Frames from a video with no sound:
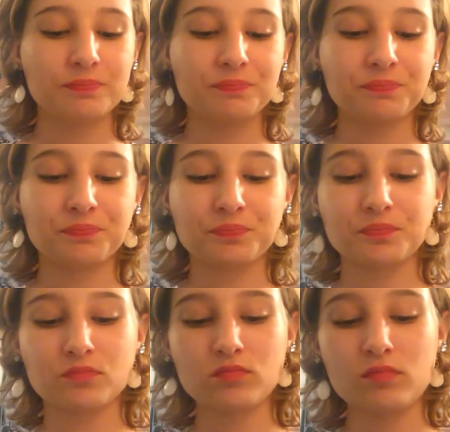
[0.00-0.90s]

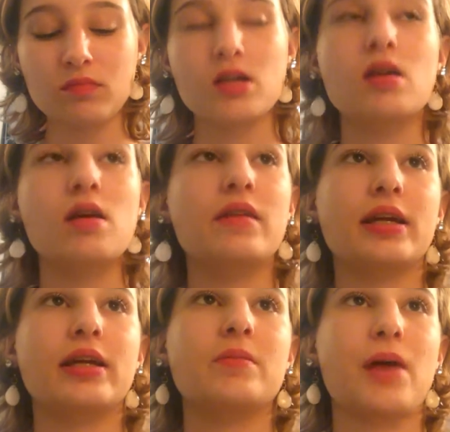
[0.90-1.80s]
Let
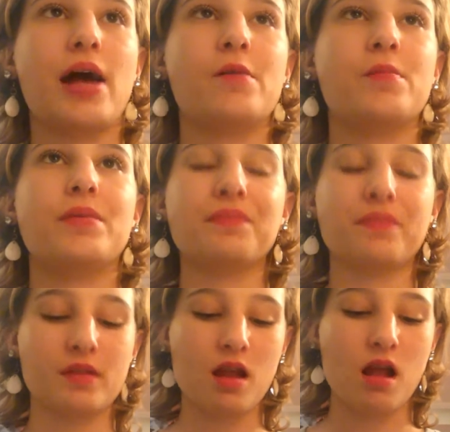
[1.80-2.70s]
me get the bag open.